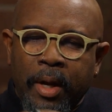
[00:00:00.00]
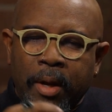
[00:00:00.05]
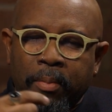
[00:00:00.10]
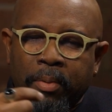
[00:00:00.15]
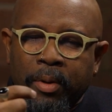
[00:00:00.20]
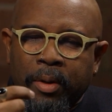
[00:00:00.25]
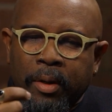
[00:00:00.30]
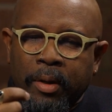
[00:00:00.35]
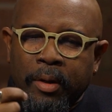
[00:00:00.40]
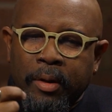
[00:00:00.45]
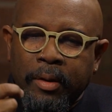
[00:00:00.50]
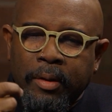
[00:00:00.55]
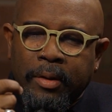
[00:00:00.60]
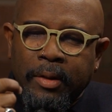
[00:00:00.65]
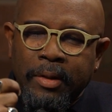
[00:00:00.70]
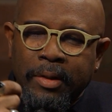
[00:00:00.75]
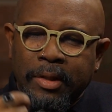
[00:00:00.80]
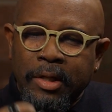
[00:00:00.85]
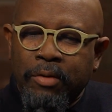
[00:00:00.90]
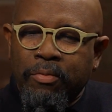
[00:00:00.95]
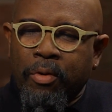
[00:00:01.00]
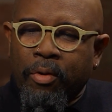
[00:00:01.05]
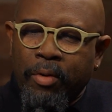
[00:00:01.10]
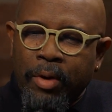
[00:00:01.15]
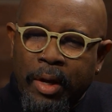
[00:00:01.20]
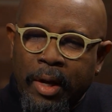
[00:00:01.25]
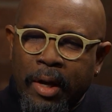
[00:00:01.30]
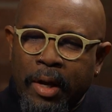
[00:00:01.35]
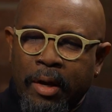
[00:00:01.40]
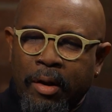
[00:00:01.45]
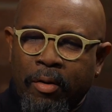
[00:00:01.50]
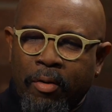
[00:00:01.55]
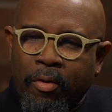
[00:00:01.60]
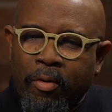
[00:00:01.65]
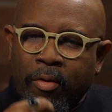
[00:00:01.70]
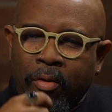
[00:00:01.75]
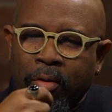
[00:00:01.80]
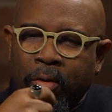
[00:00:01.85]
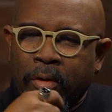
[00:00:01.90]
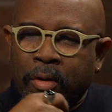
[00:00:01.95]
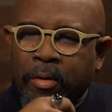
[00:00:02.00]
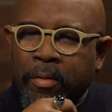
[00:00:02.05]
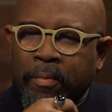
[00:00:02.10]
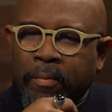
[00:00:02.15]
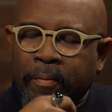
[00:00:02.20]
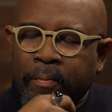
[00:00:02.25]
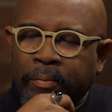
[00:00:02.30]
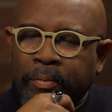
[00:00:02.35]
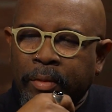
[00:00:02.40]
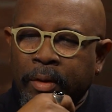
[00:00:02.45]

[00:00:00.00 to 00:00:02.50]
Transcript: able to zero in on